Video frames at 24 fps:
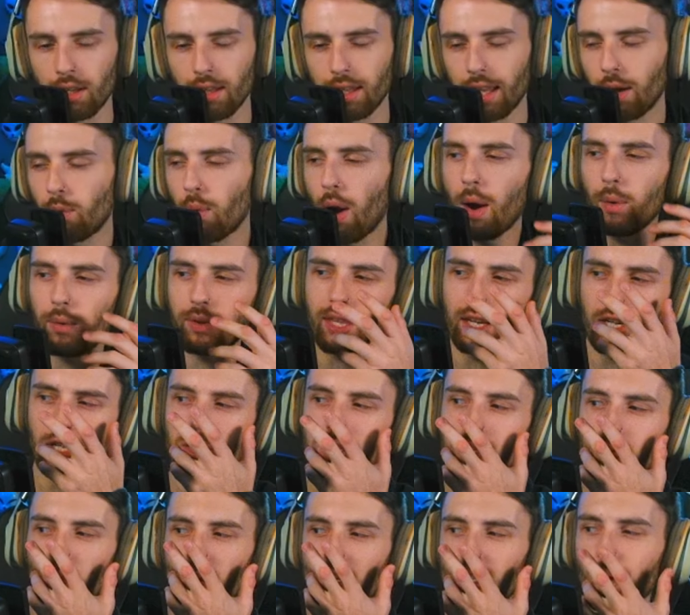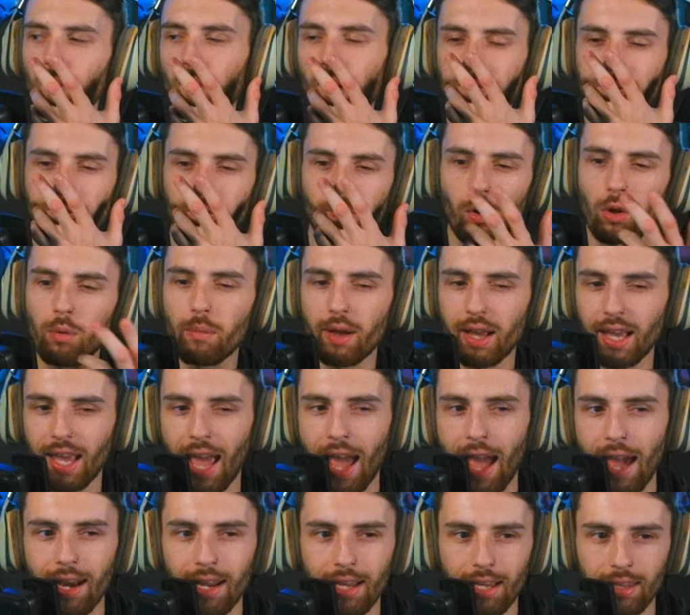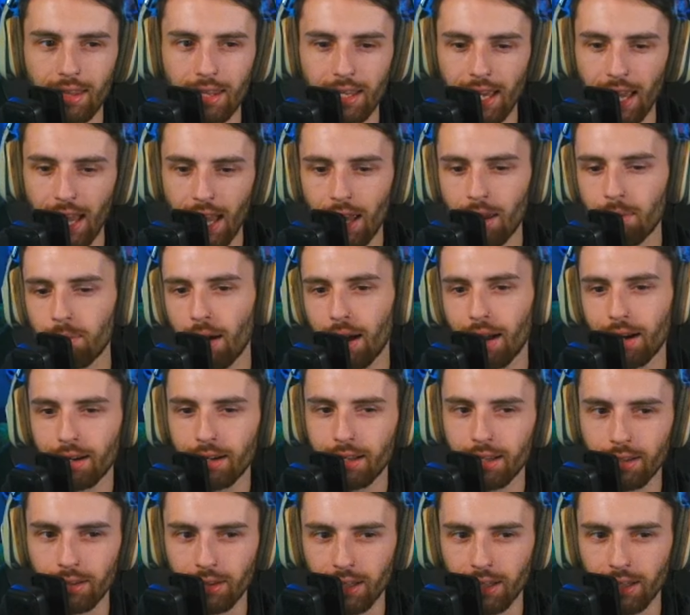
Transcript: Like, why would they just switch up a full mechanic in the game? I don't know.